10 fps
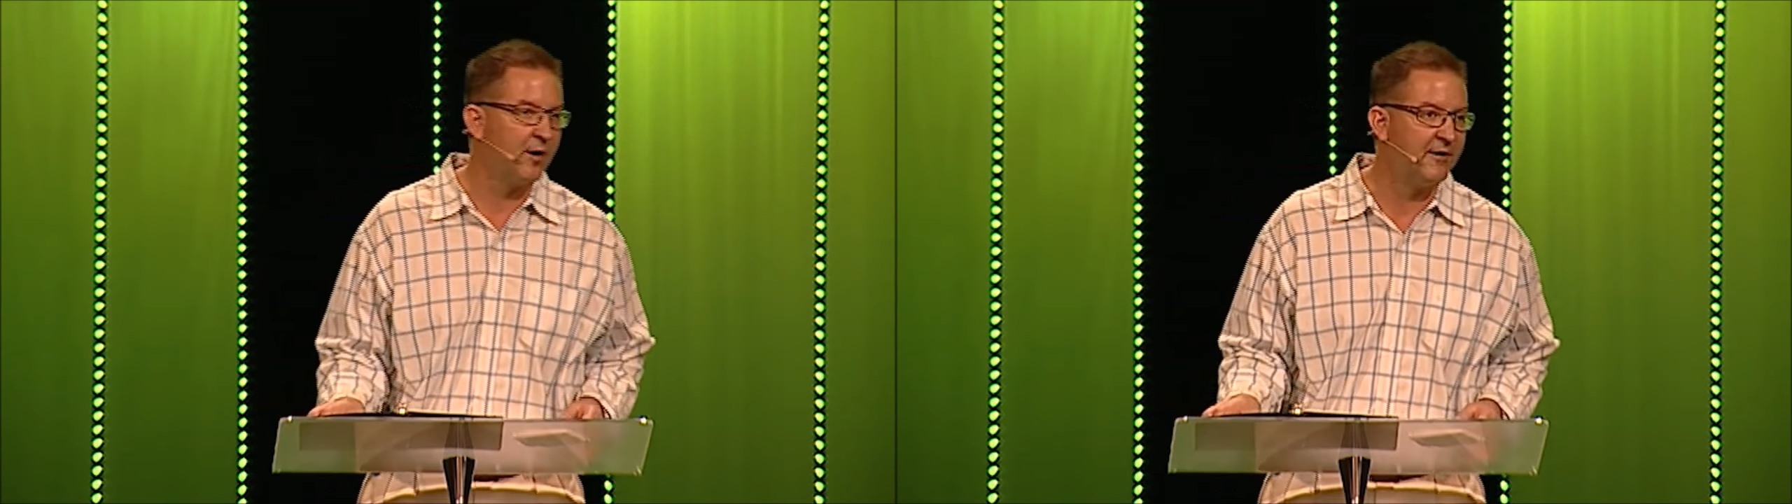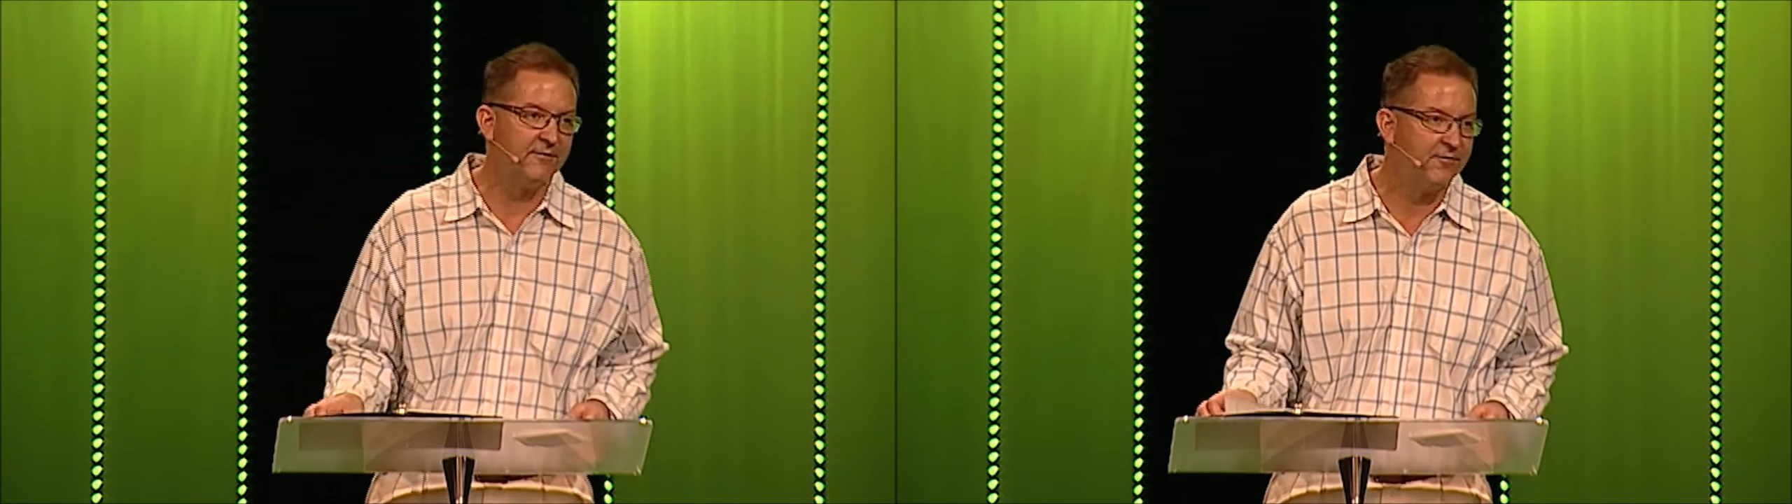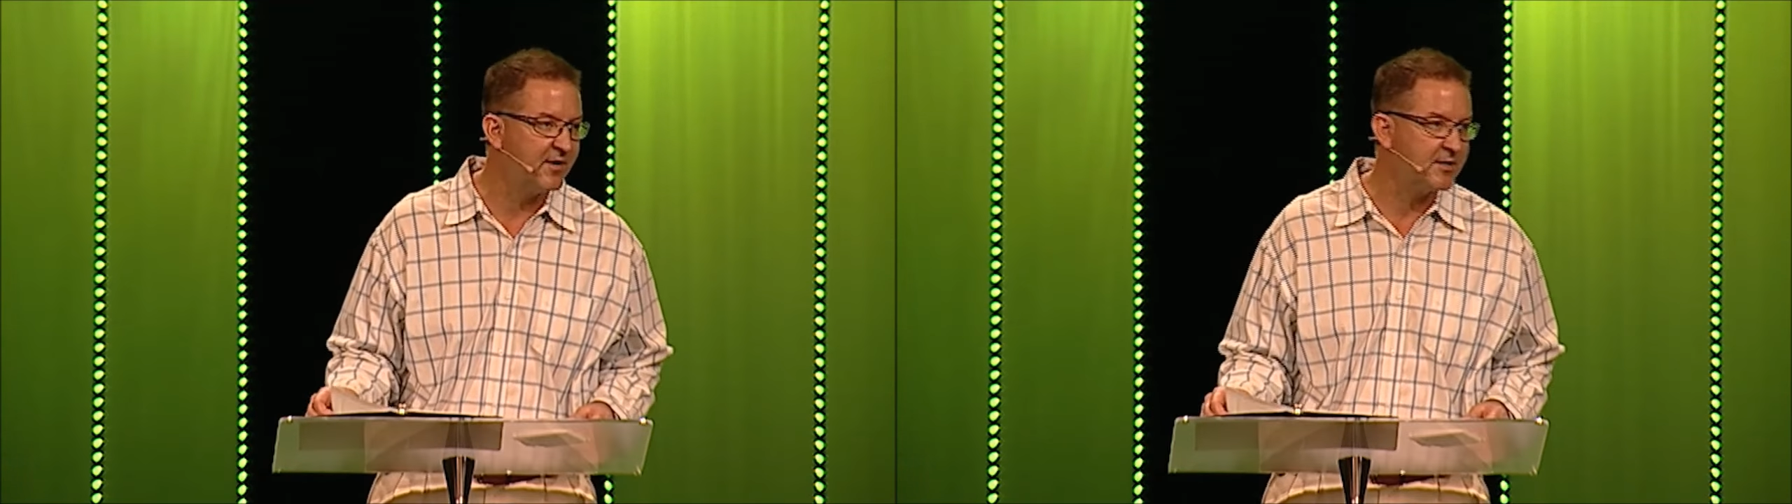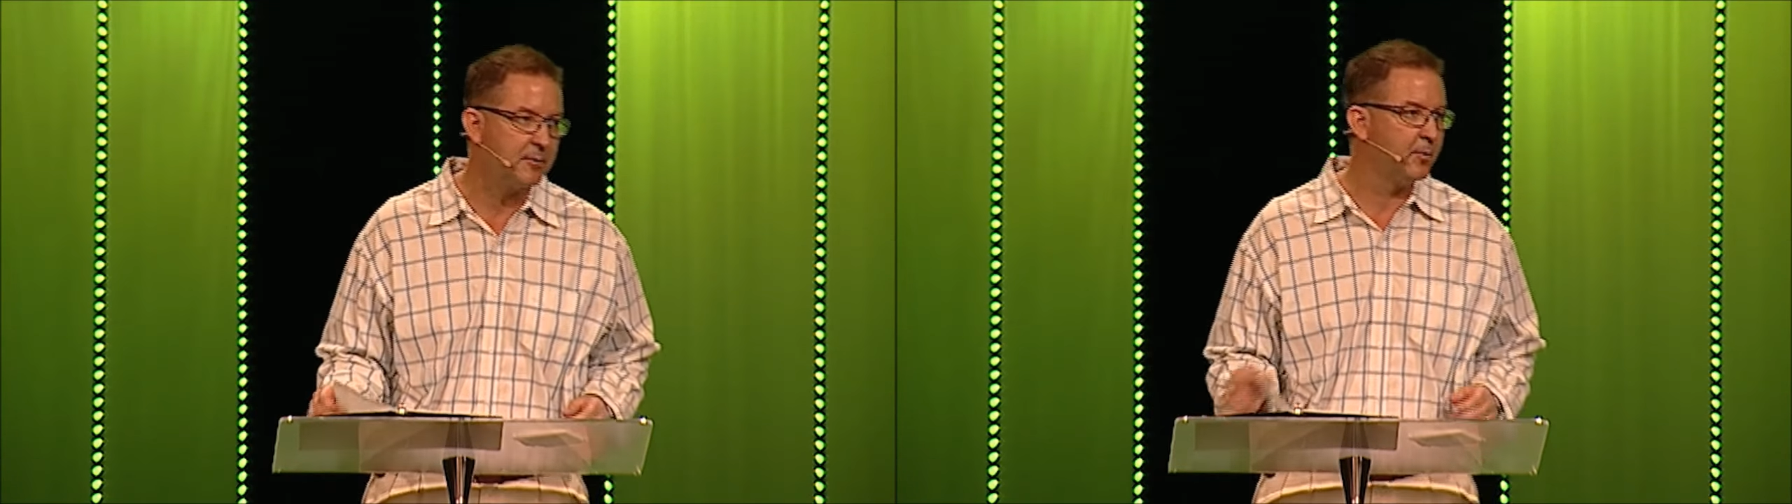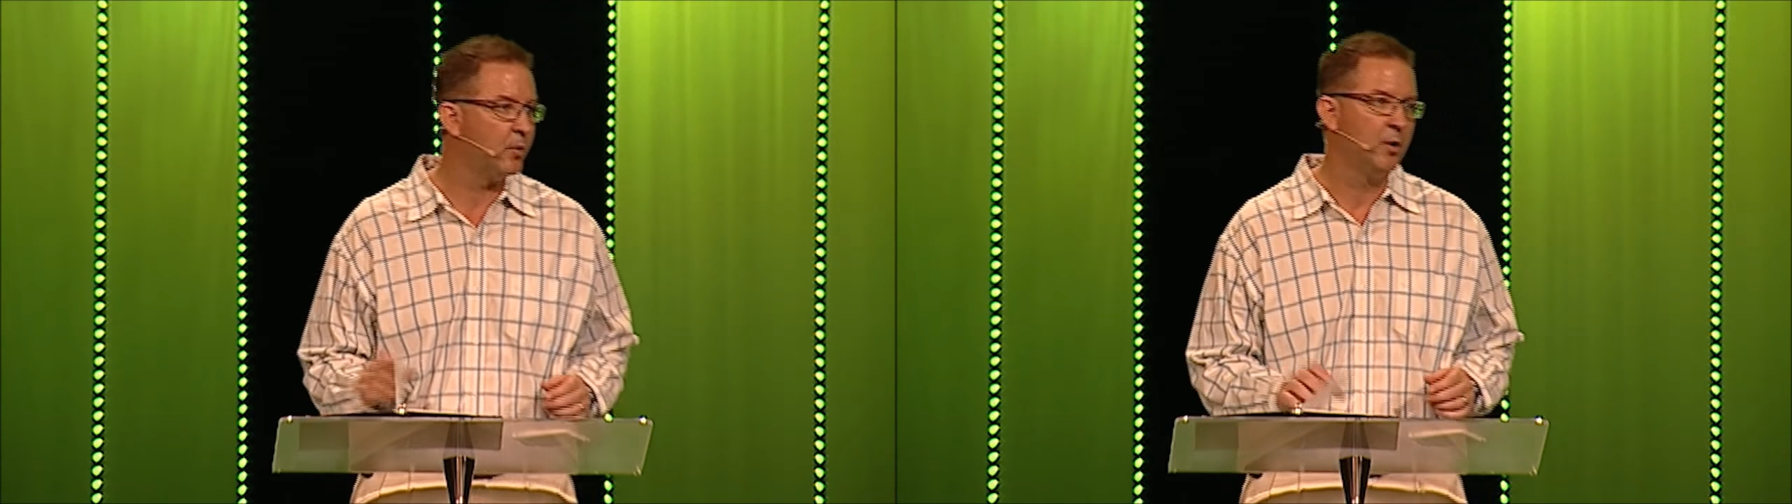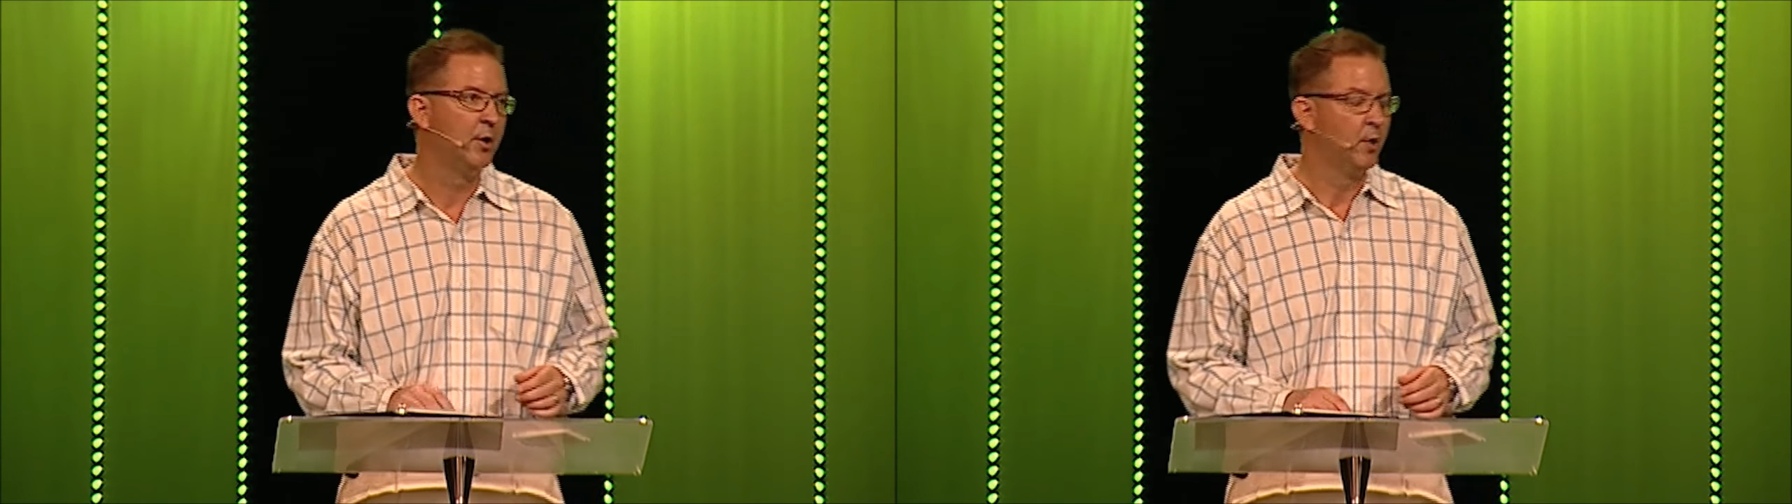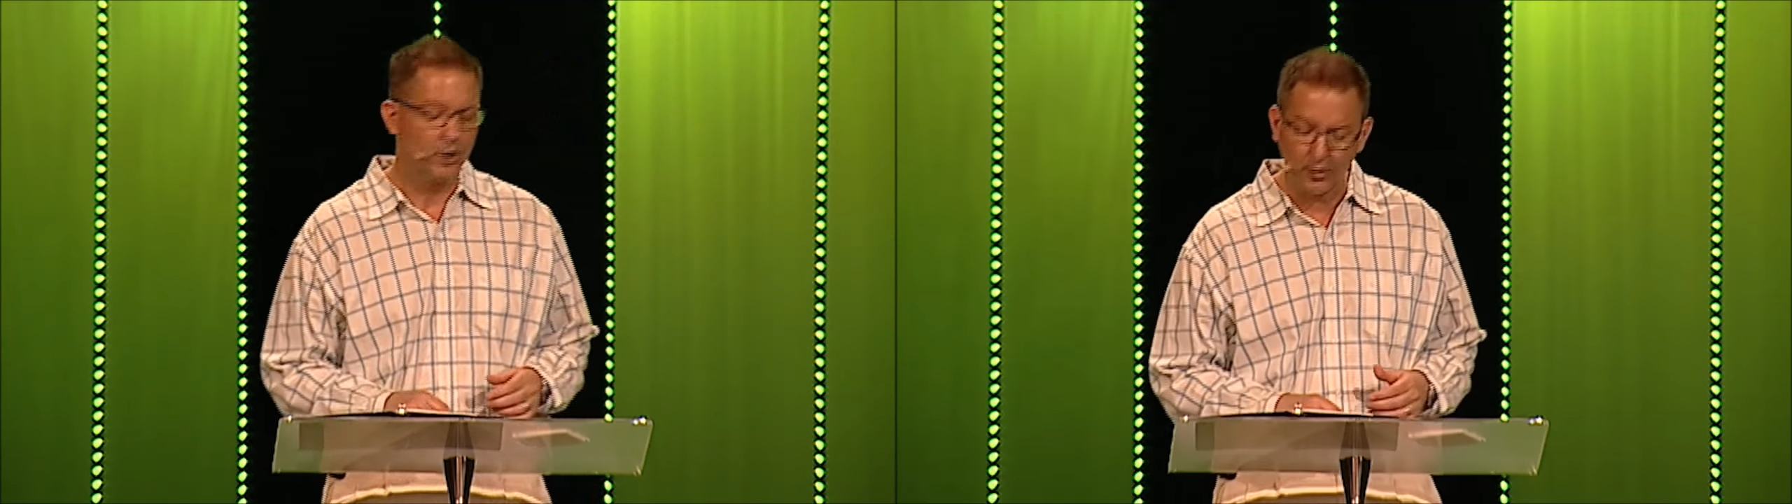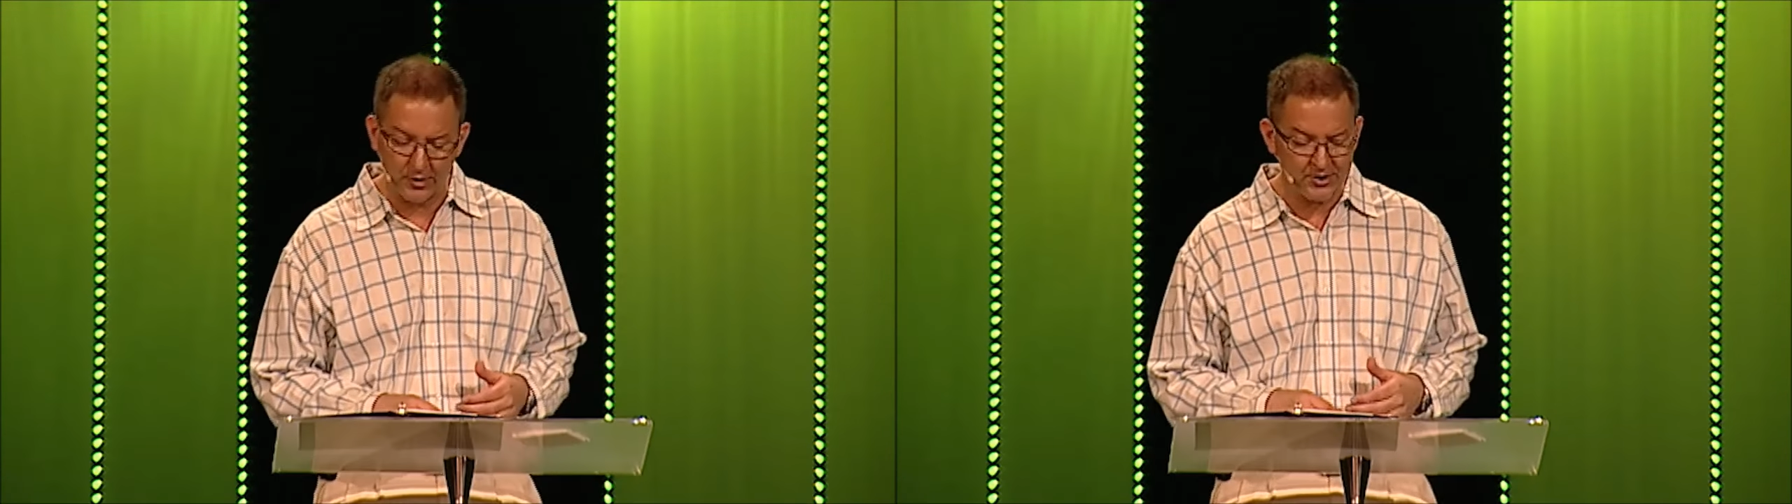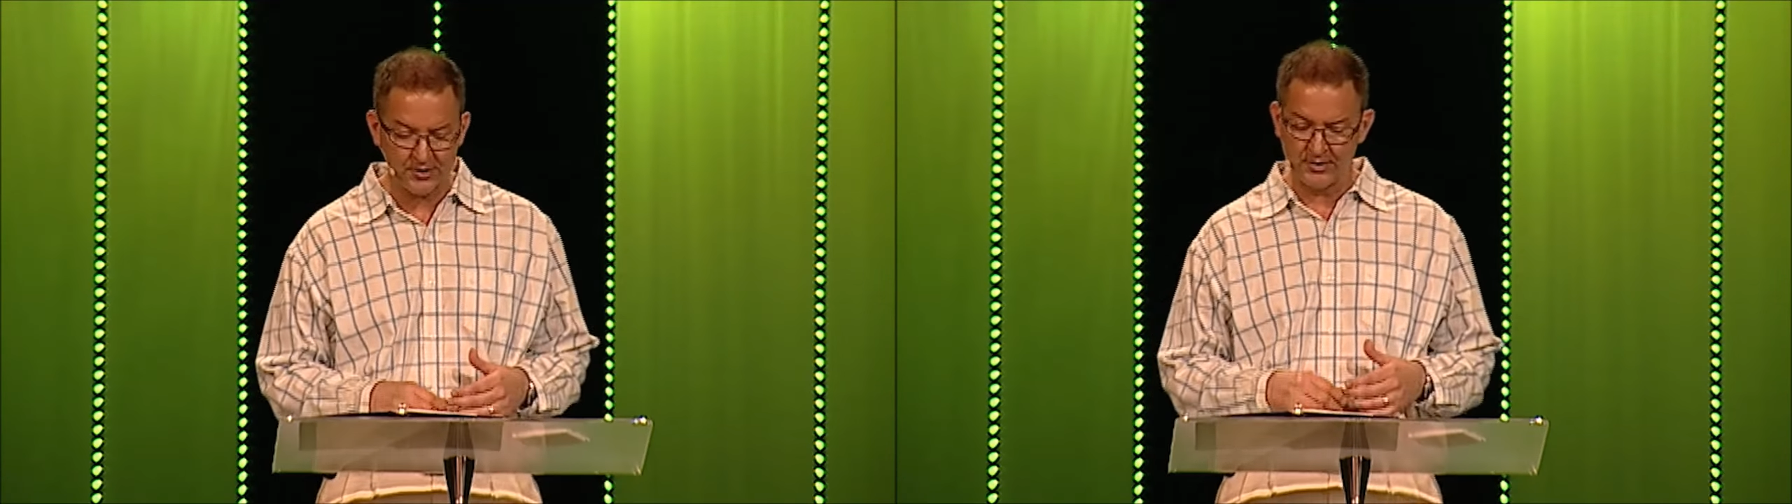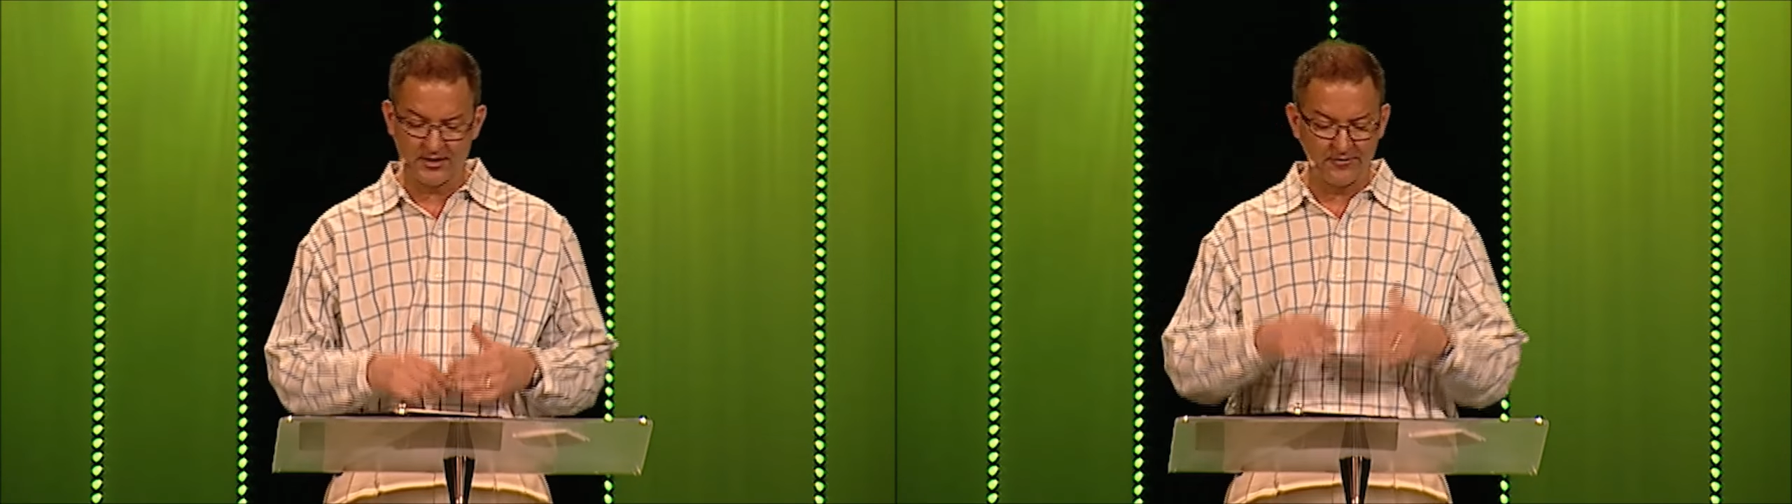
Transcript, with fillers: invisible Christians.